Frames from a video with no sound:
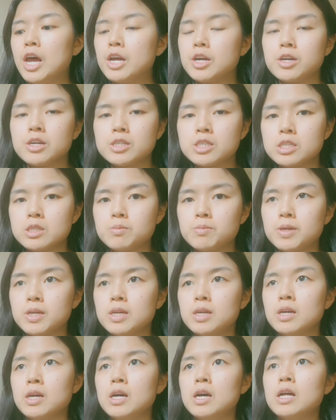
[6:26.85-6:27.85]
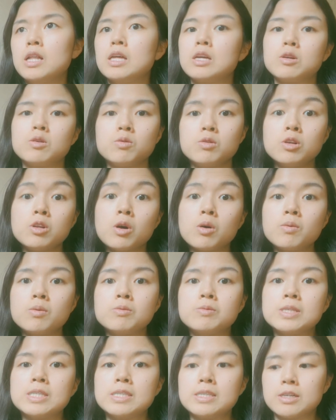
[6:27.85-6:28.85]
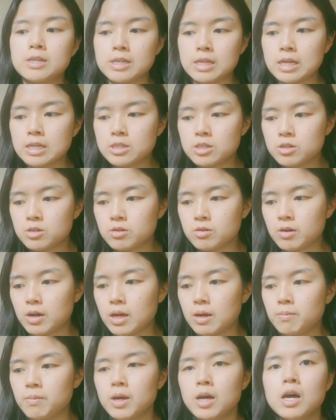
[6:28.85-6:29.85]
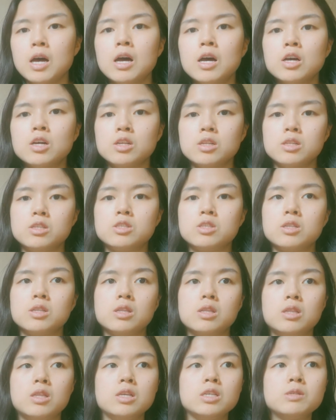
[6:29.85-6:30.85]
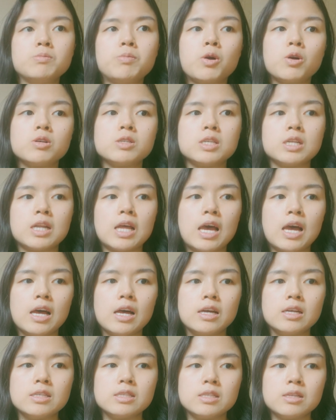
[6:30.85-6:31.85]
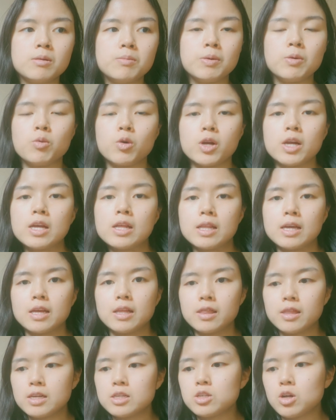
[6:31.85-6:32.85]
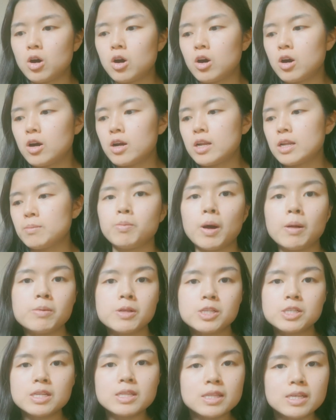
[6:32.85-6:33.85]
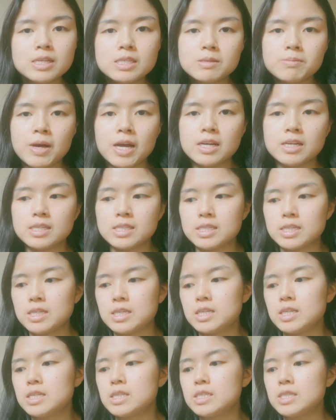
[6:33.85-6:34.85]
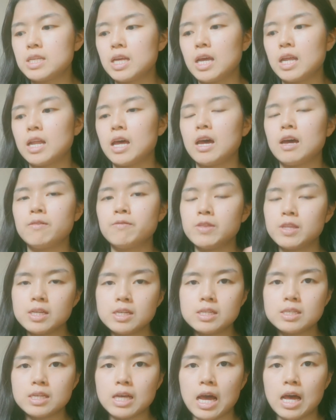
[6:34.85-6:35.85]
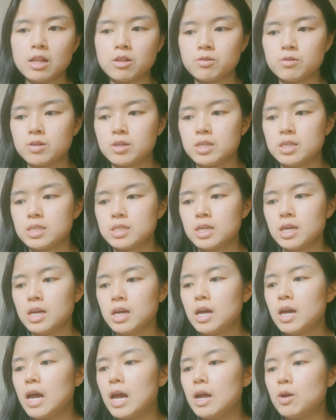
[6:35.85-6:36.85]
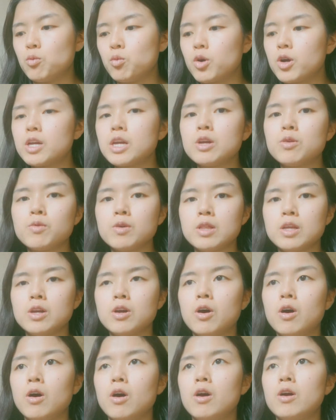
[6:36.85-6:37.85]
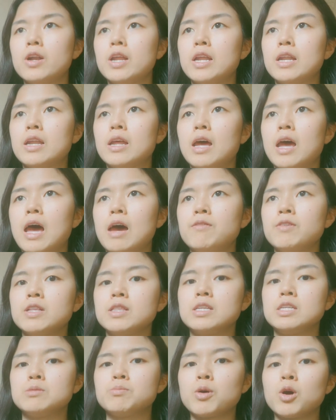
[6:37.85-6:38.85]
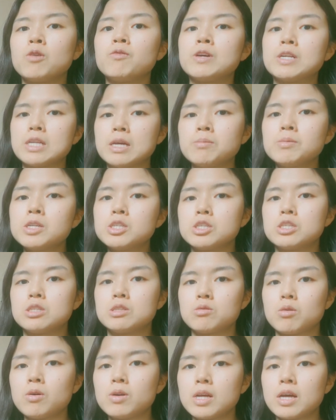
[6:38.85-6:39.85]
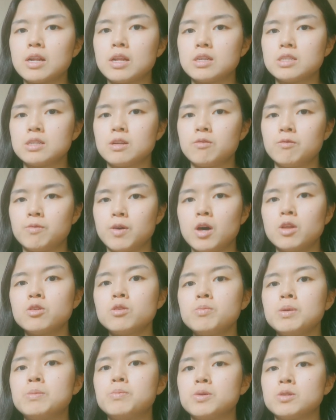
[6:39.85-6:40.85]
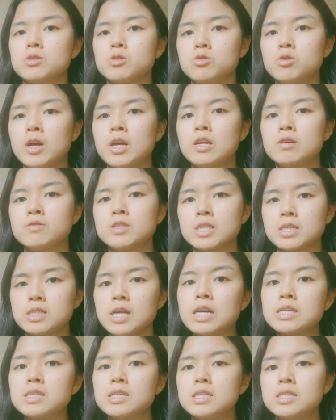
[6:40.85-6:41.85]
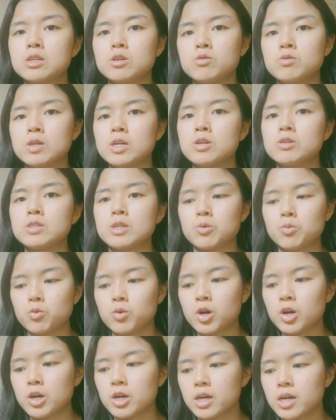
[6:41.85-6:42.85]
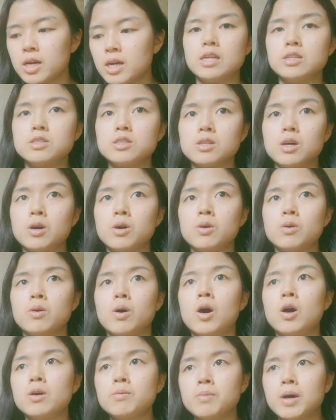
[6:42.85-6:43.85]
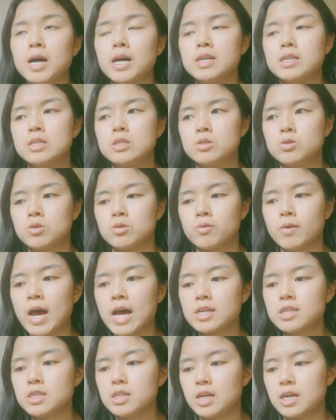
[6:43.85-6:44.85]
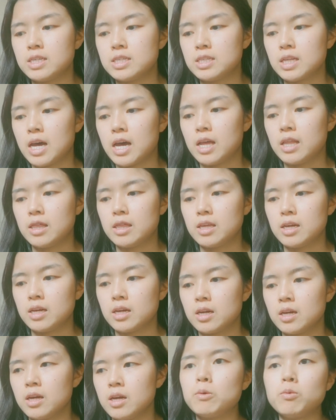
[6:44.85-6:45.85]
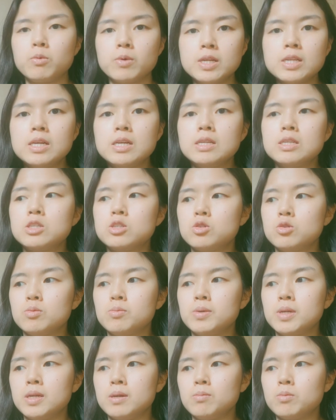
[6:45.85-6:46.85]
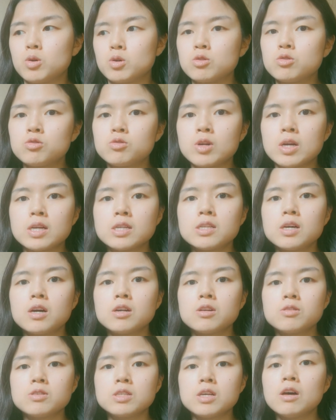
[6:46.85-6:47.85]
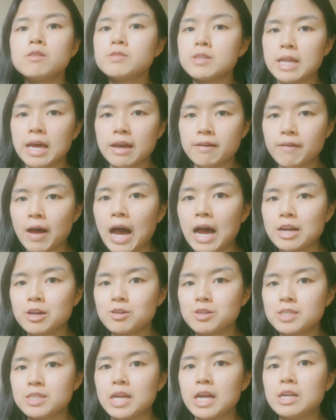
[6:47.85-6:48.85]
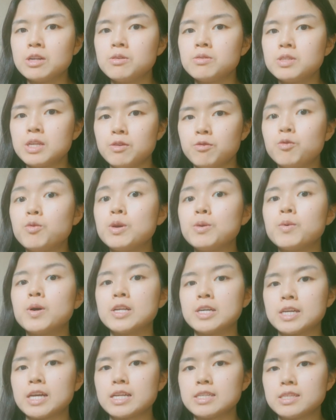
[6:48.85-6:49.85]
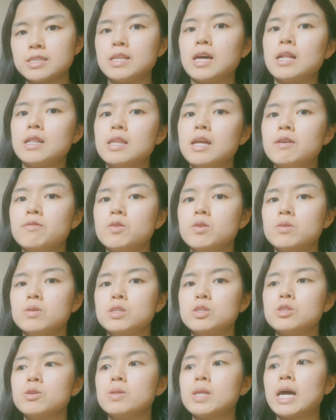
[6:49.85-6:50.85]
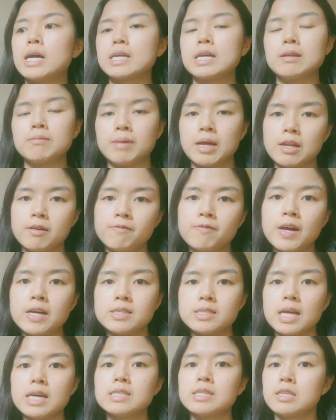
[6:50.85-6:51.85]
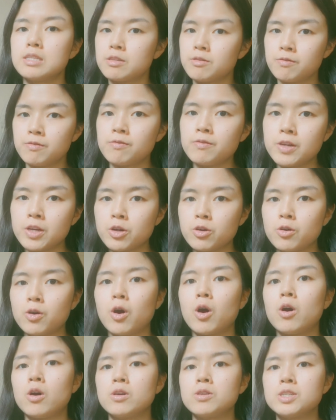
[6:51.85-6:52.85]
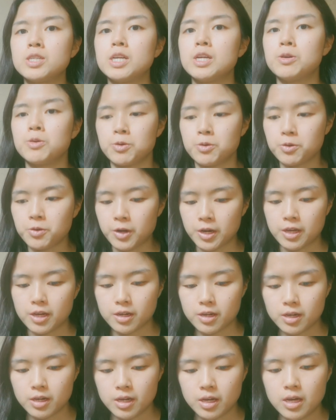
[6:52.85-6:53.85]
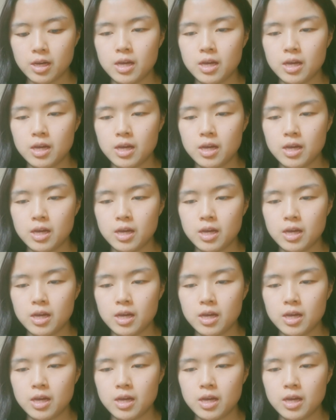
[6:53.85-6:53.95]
It could just be like, you know, when we see on Instagram, this person has been working like this hard, we're published in these magazines and have these galleries and working really hard and having these perfect images thrown at us of other people's creative successes, careers, and work. And so our minds sort of rationalize that and think we need to be more strict on ourselves and have higher standards if we want to get to that level. And so that can manifest as a severe, harsh inner critic.